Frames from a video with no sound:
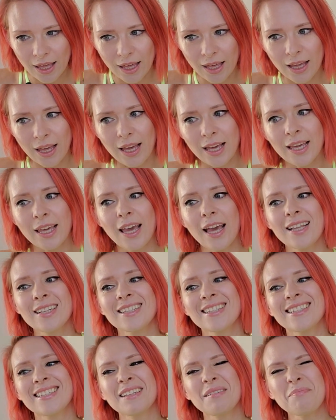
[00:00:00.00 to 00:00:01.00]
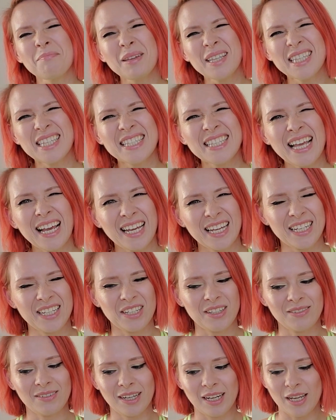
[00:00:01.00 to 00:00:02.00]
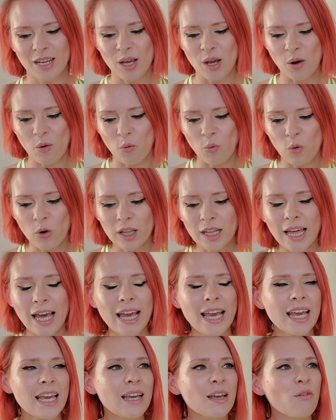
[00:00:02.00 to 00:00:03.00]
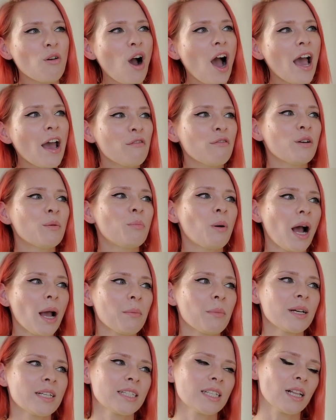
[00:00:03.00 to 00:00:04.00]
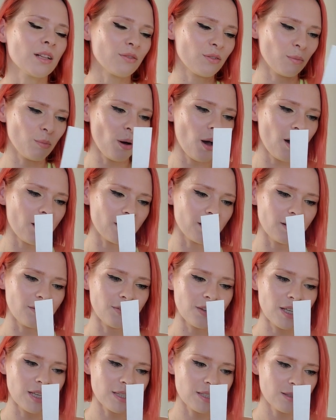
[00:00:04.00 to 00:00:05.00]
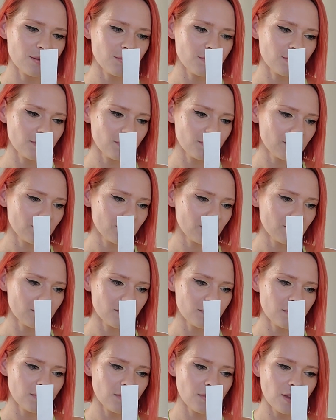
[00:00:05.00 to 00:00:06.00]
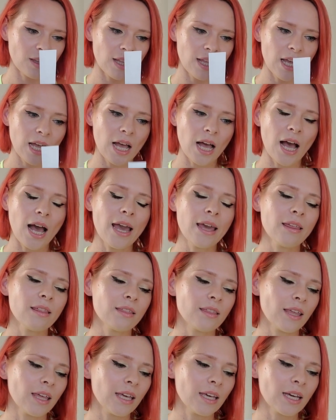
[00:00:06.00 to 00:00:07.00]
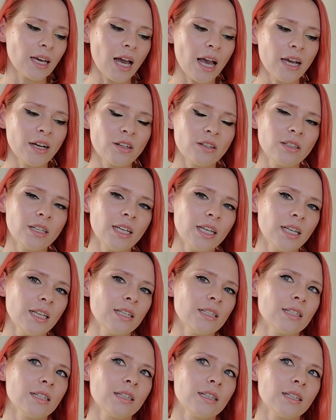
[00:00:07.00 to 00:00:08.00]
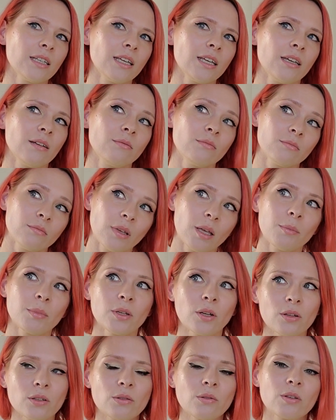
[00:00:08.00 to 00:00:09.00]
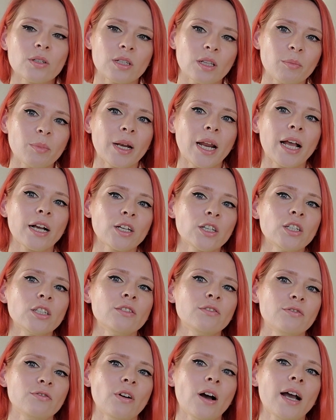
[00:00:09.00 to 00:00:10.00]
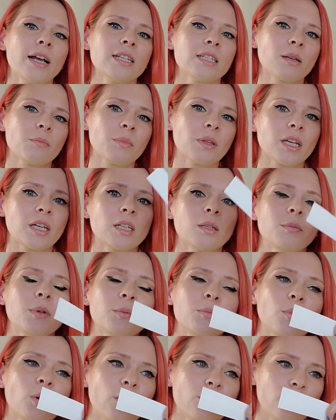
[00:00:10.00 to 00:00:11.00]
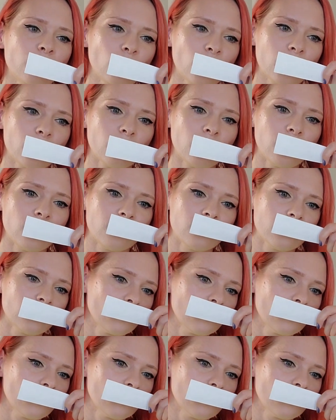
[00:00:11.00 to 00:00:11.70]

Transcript: Again, it's secondary. Will I ever buy myself a bottle of this? I think I could easily, maybe not so easily, but I could find something a little bit more affordable